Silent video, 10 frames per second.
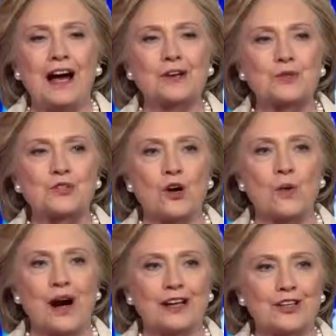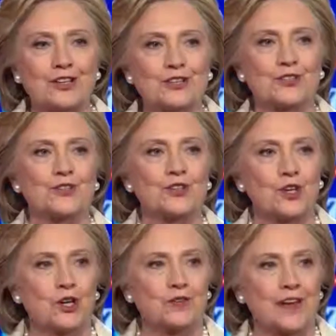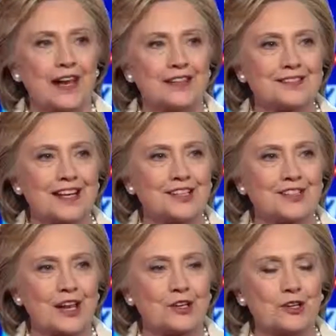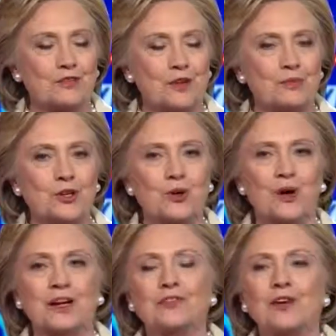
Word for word: I went to Hawaii years ago, and this hitchhiker from New York.